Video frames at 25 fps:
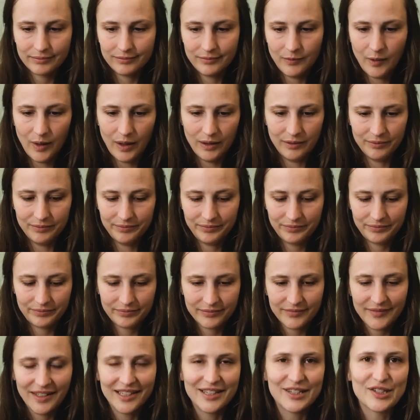well,
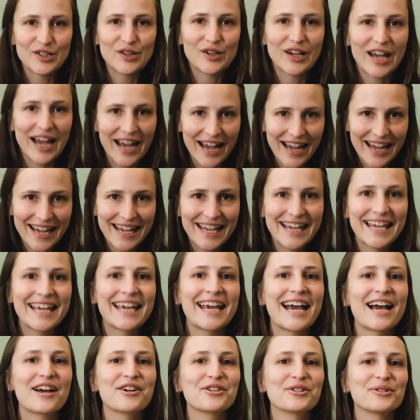it's okay.
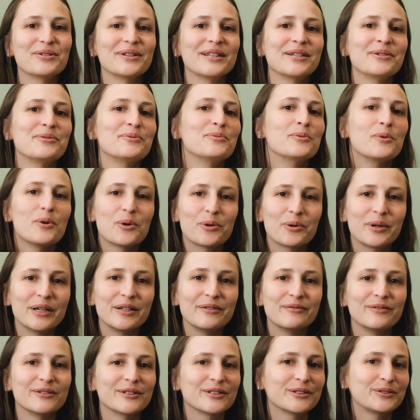He actually wore it
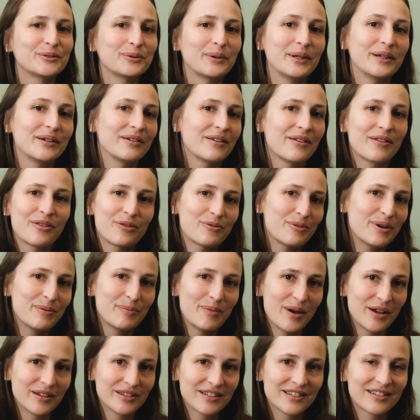for 3
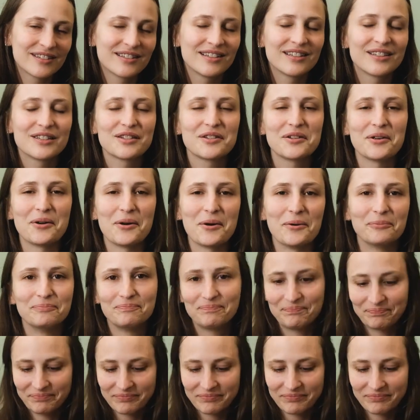months, so